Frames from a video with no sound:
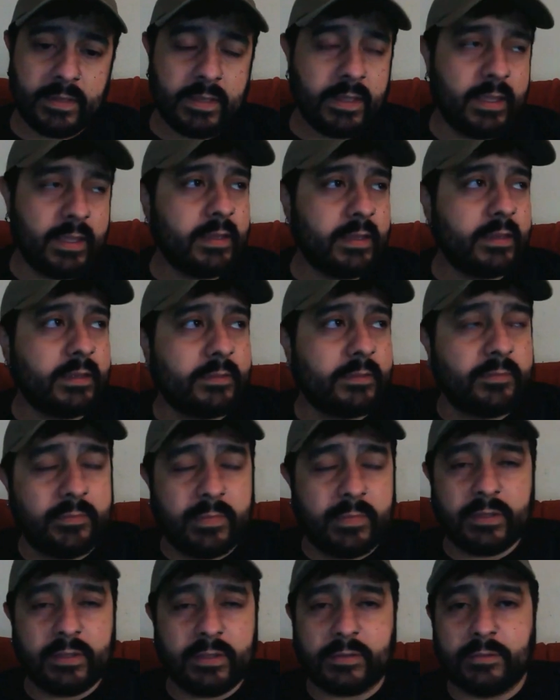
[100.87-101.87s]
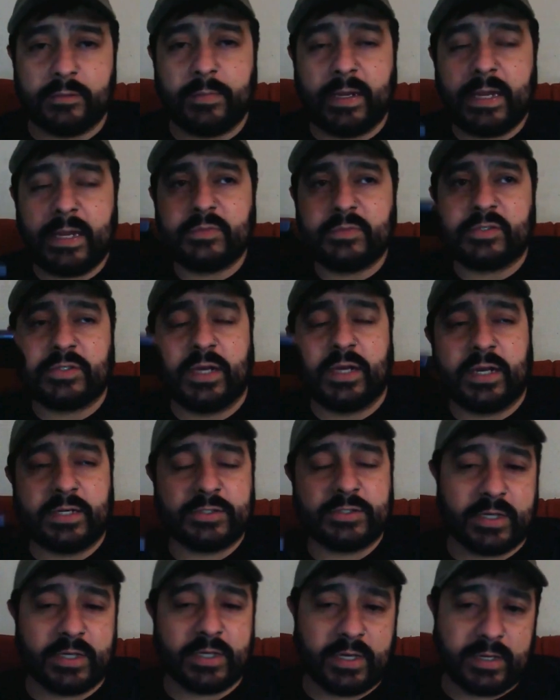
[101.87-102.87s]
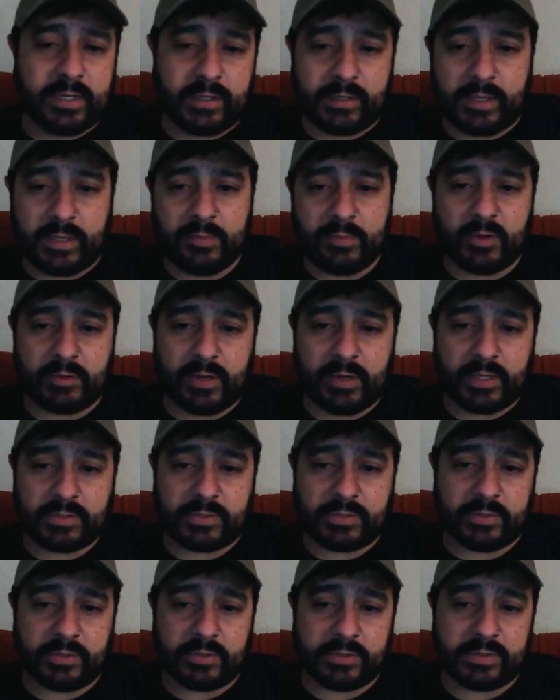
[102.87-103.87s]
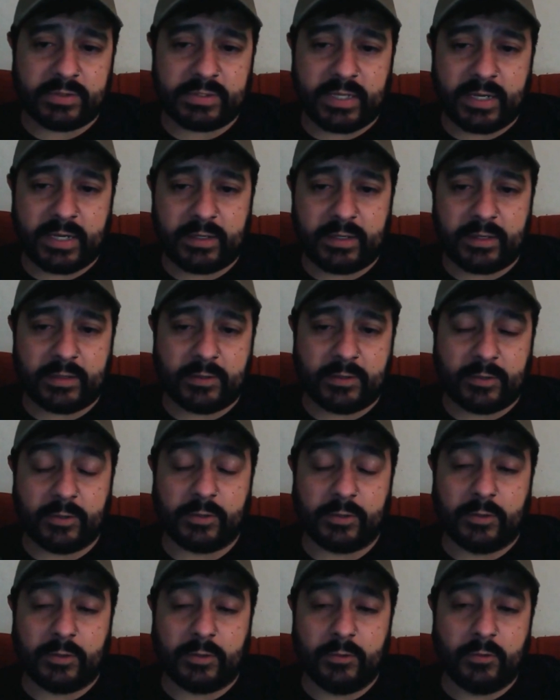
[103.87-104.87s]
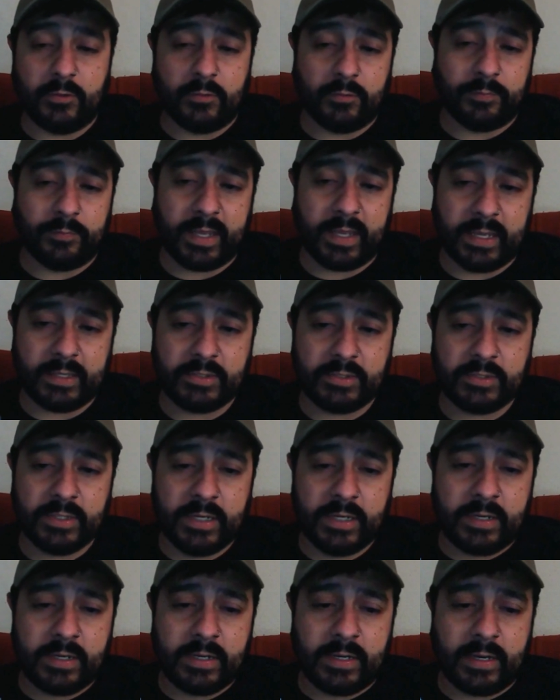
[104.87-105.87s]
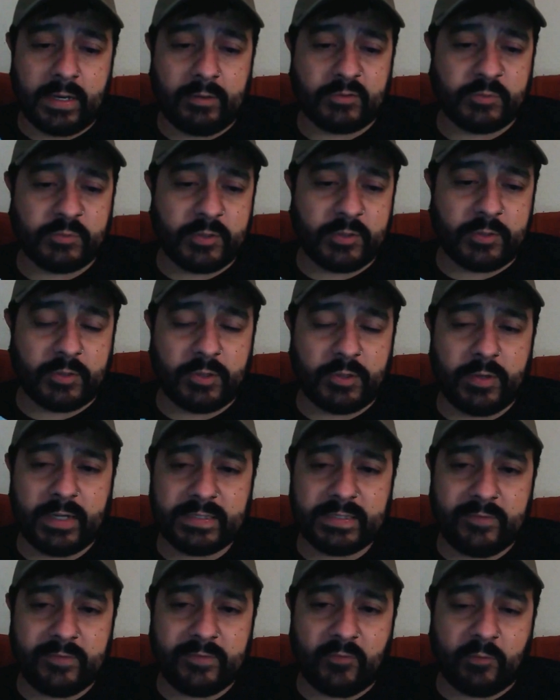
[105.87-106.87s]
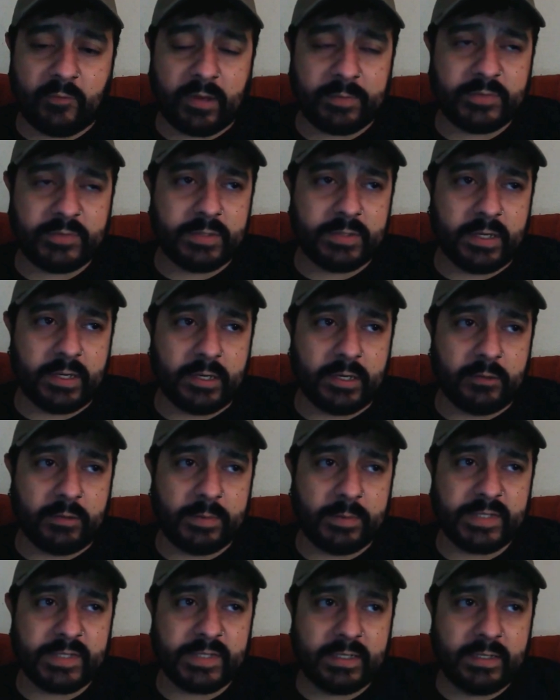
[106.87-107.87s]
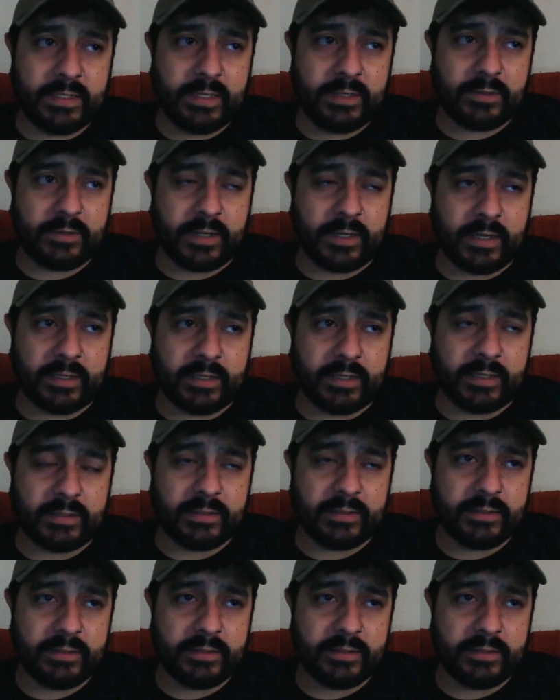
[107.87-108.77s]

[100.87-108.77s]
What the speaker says: Hey, my name's Josh. I came across your site or your Google page, and I was wondering, do you guys have a website yet or not yet?